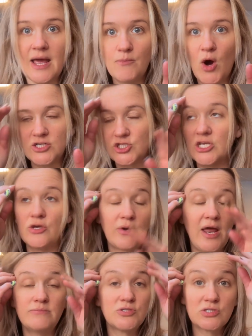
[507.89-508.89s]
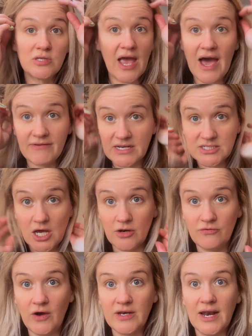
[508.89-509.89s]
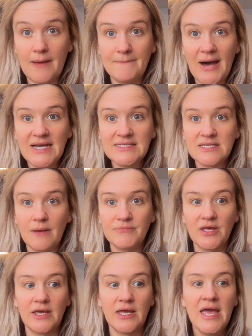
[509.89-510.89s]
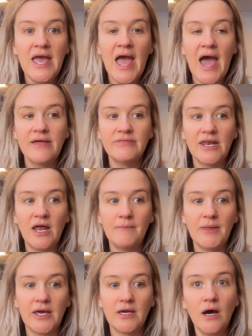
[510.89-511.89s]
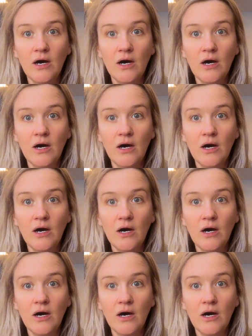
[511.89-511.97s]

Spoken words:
I'm watching you and I'm having a ton of fun and I buy something and then I'm like,